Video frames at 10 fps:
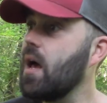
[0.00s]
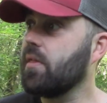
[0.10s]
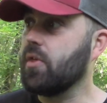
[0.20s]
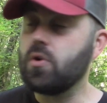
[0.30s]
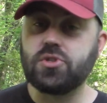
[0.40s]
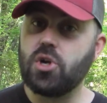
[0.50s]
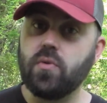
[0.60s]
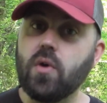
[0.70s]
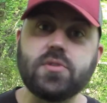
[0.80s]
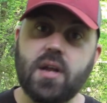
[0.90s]
those dirt
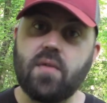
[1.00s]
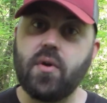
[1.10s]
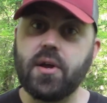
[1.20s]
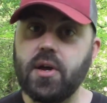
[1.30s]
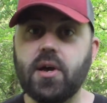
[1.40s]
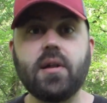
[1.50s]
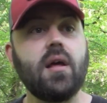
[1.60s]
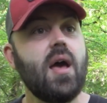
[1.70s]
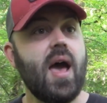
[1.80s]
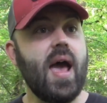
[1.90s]
roads are not very good.
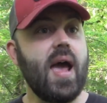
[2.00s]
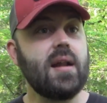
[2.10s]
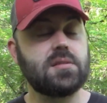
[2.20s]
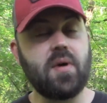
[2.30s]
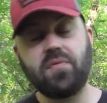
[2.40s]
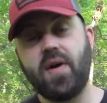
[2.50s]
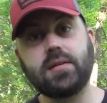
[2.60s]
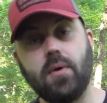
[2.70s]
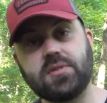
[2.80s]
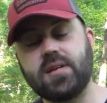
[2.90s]
And as a matter of
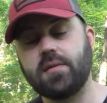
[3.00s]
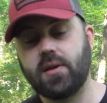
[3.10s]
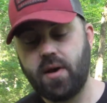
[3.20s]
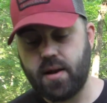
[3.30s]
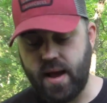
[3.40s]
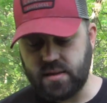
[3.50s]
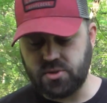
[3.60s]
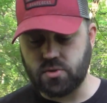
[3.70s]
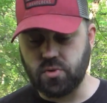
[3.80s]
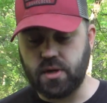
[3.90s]
fact, most of South Carolina has
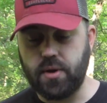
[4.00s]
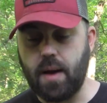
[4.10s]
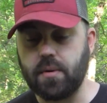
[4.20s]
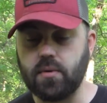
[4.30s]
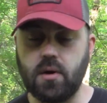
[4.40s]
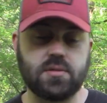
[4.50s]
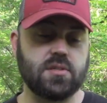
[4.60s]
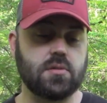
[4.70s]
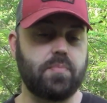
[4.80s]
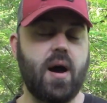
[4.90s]
just really crappy roads
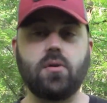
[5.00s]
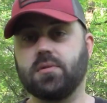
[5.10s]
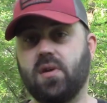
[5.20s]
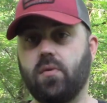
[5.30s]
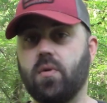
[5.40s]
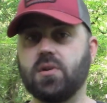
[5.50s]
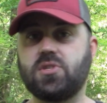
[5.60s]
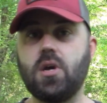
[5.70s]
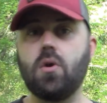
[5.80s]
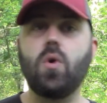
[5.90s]
because there's potholes everywhere.
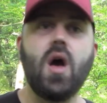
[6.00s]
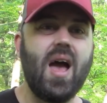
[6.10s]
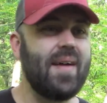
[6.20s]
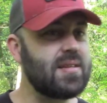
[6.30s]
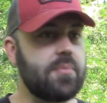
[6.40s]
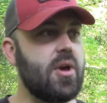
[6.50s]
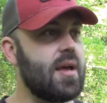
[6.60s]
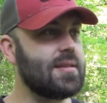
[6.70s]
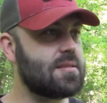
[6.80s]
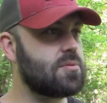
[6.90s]
So every time you
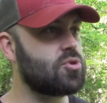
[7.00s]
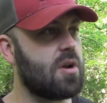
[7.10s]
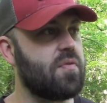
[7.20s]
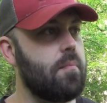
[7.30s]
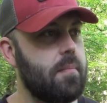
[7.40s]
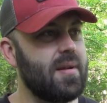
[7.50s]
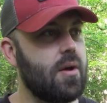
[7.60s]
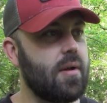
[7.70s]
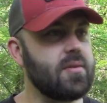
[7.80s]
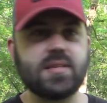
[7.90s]
hit some sort of, you
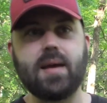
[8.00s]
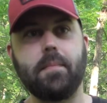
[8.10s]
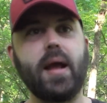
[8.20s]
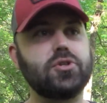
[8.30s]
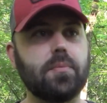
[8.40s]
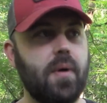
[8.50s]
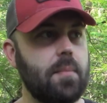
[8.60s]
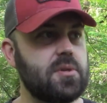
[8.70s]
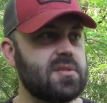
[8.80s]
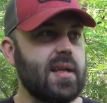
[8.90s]
know, I don't say a major
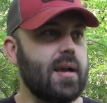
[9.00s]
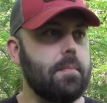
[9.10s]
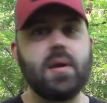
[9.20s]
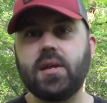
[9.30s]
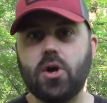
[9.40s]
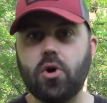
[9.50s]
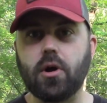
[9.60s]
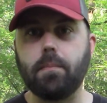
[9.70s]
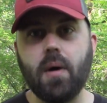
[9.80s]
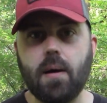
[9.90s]
bump, just like a
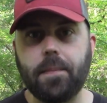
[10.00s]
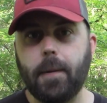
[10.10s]
mediocre bump,